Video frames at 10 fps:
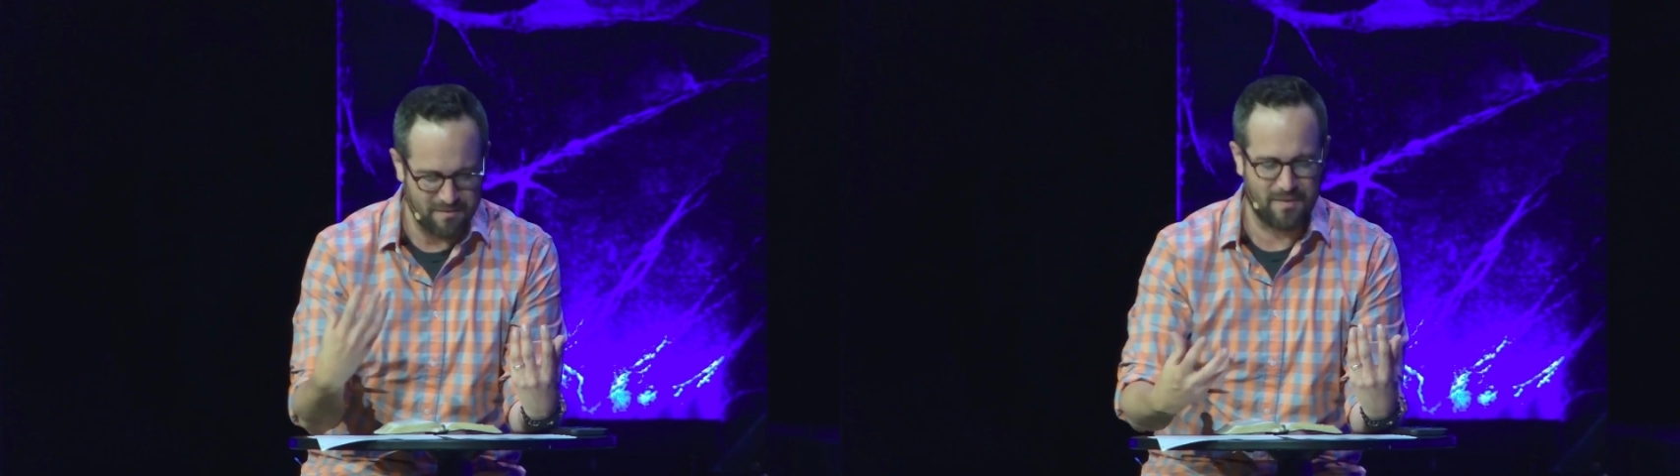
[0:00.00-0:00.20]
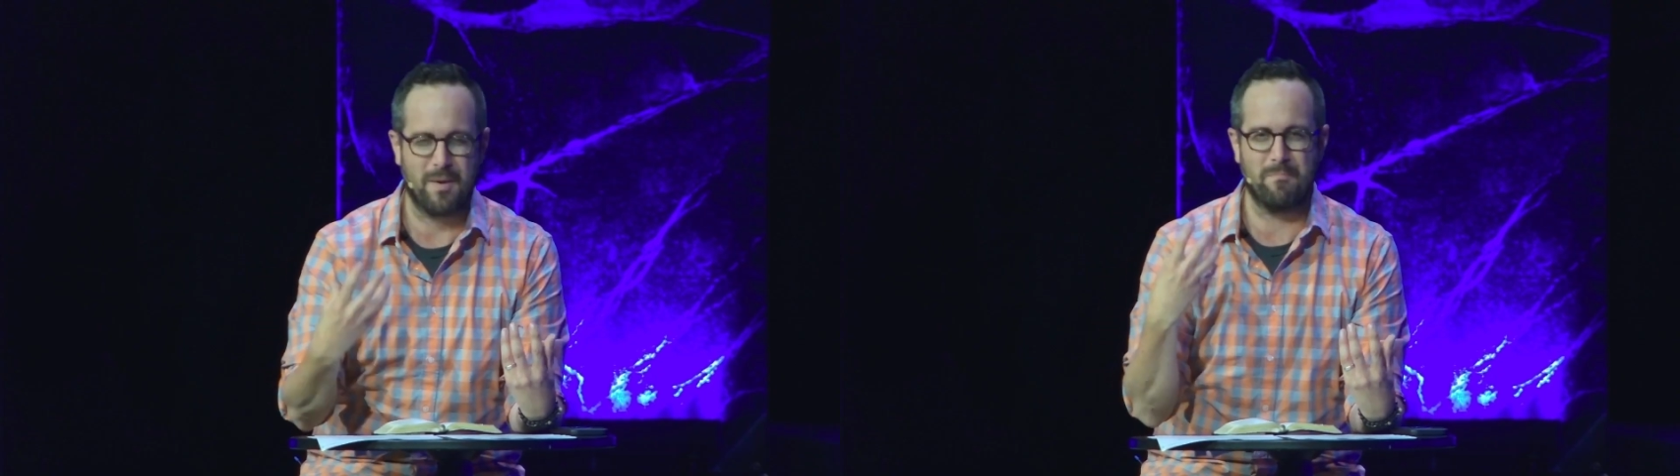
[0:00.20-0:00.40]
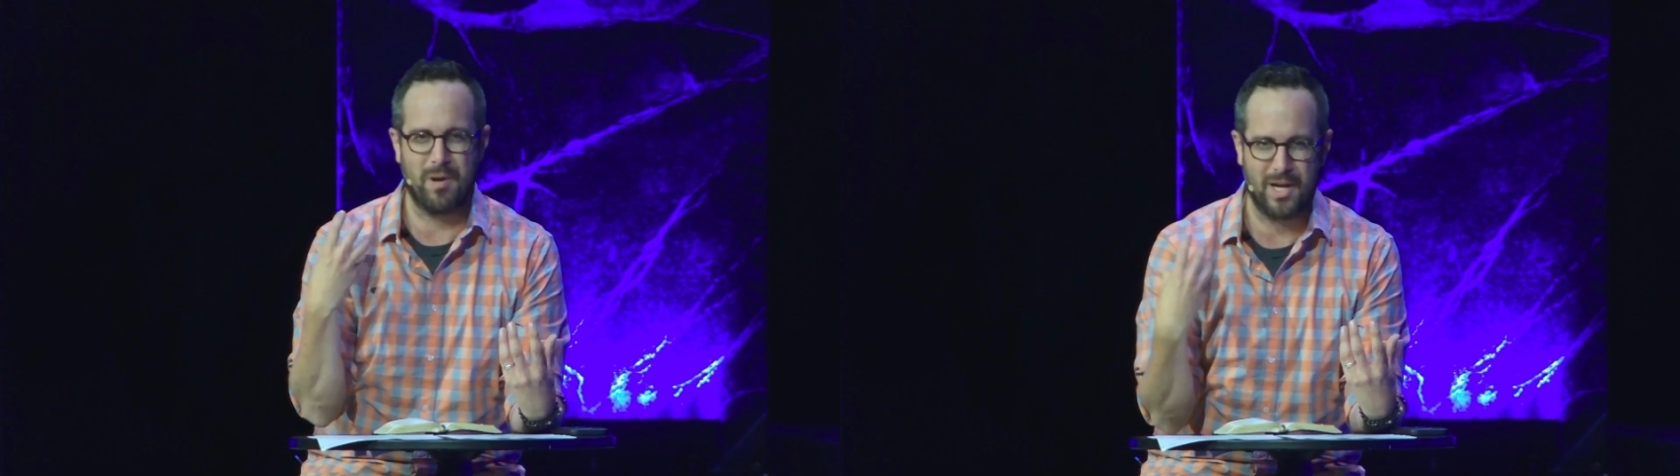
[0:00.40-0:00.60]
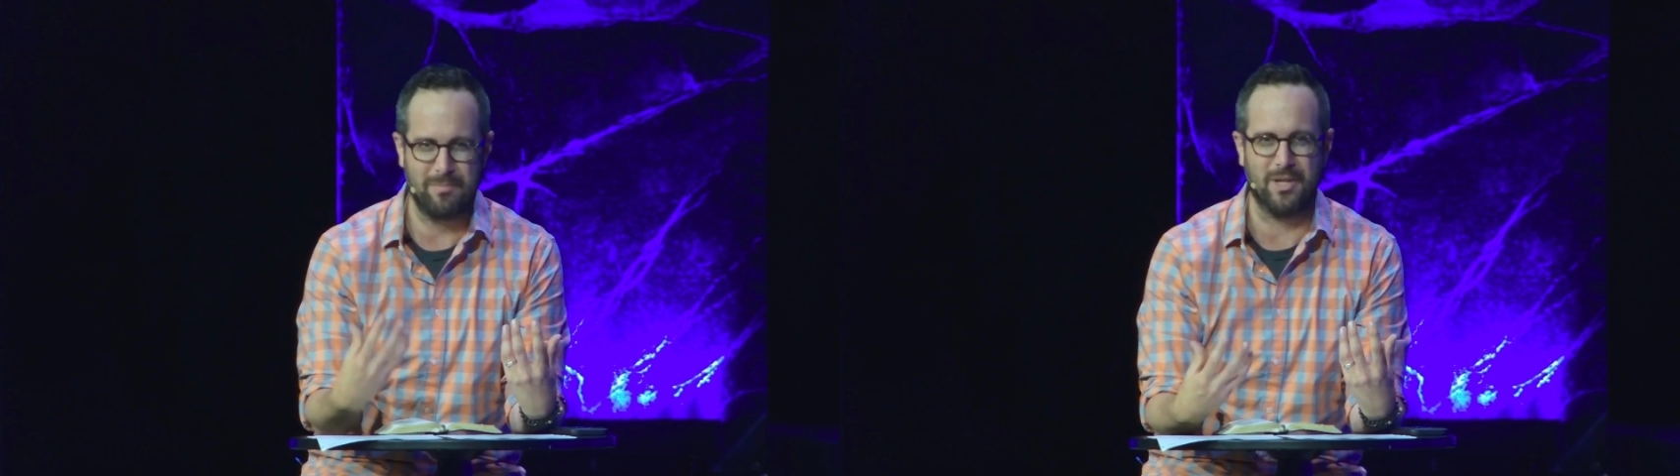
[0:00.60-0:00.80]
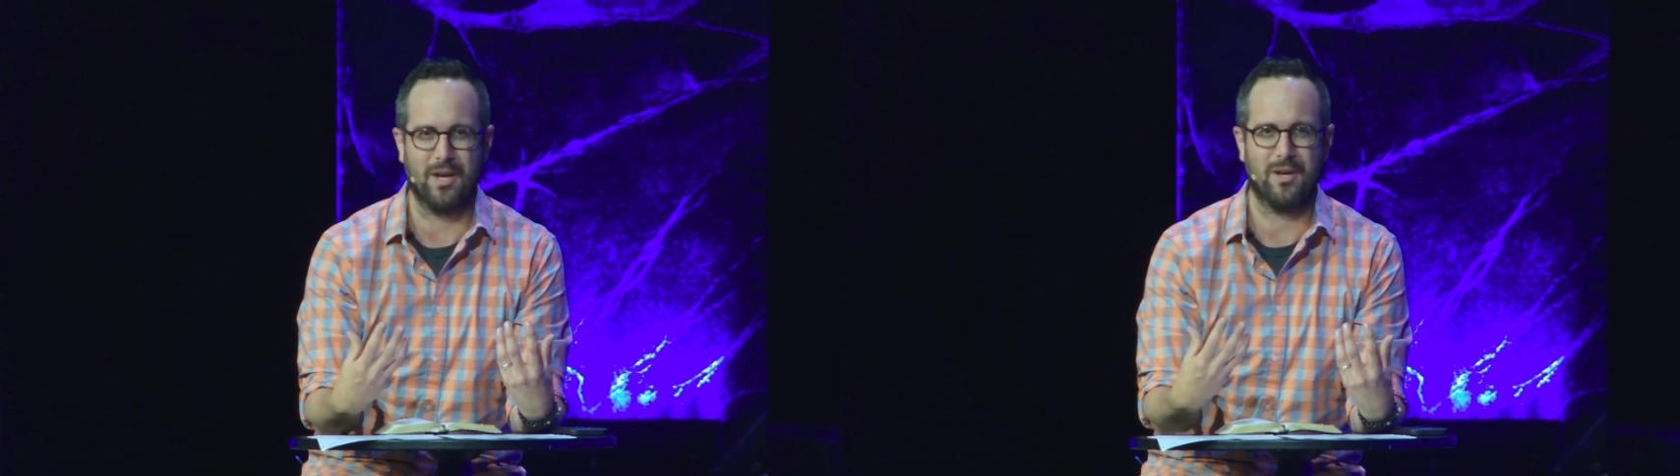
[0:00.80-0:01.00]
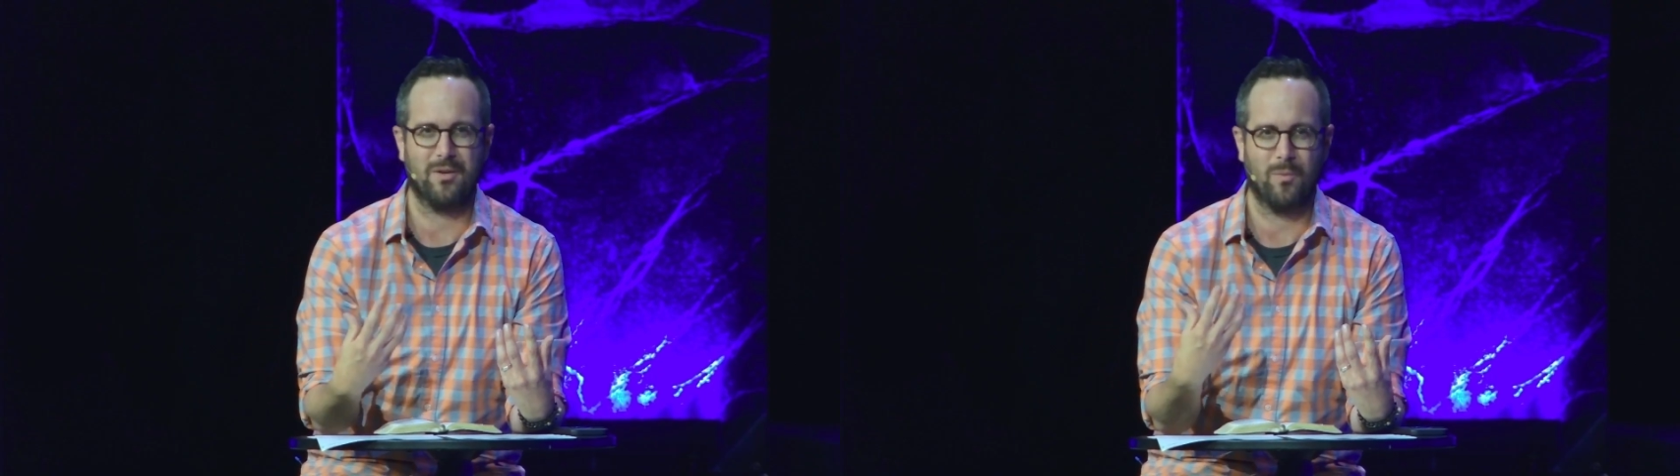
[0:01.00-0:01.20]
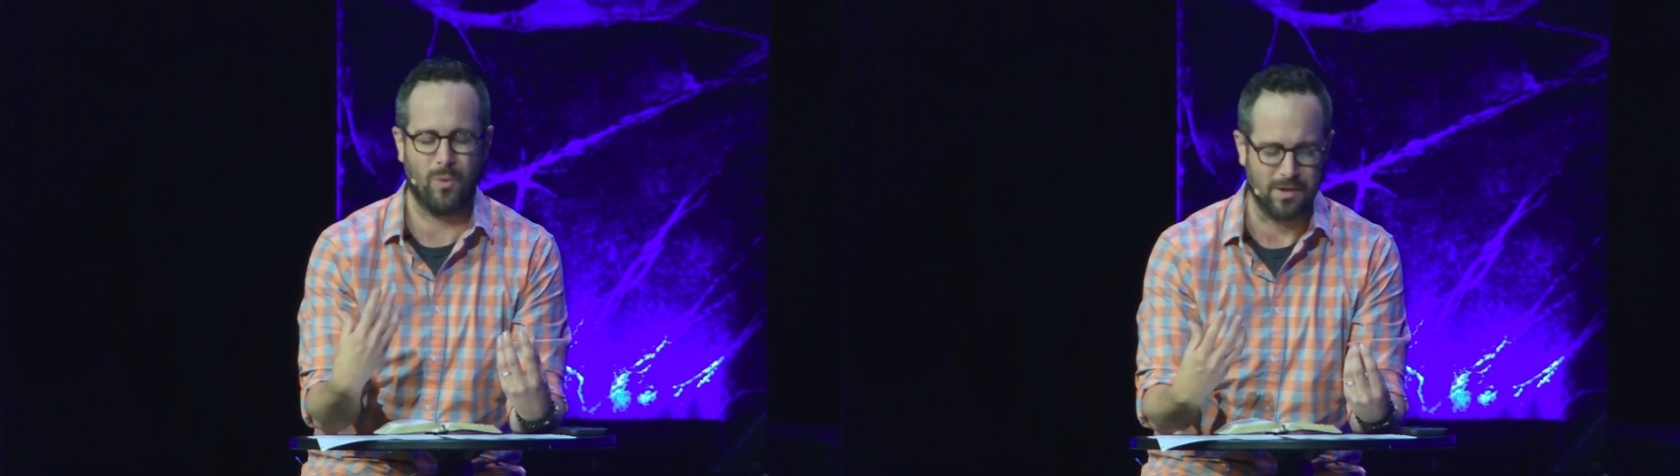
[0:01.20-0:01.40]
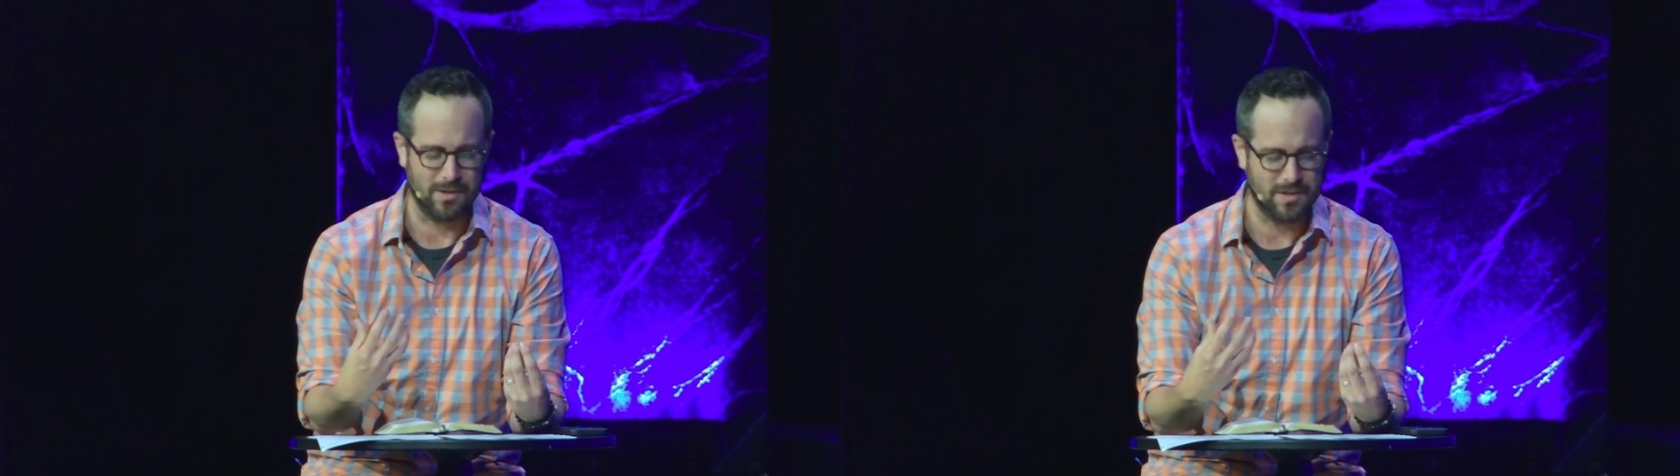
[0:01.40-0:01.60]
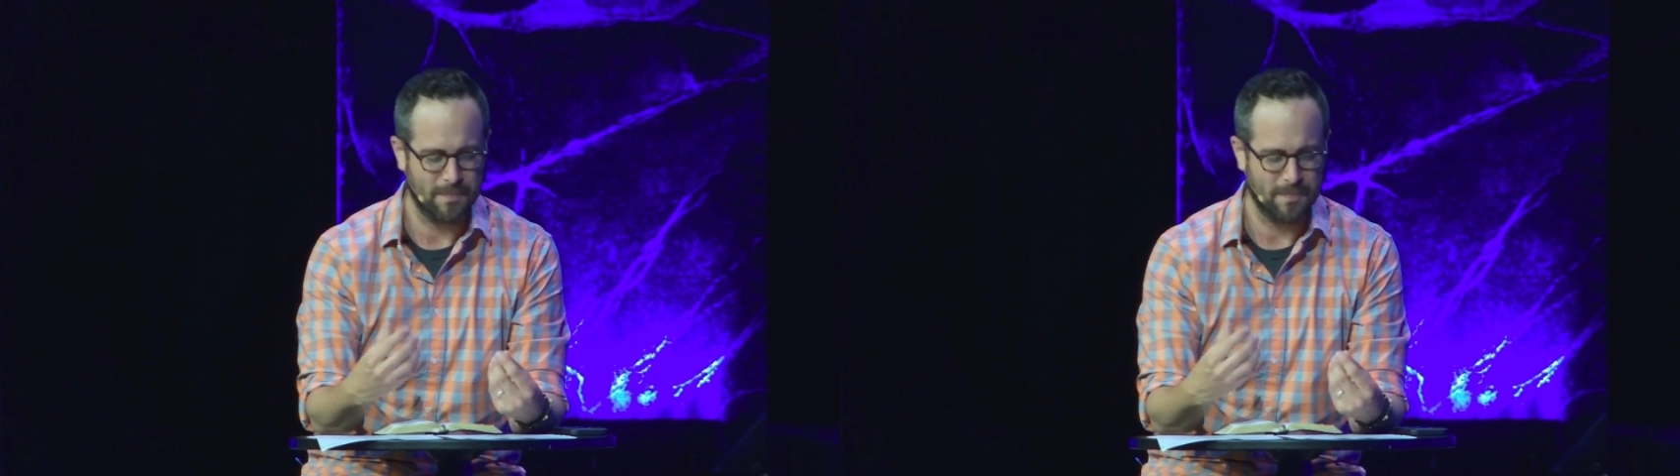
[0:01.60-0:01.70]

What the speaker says: very public words.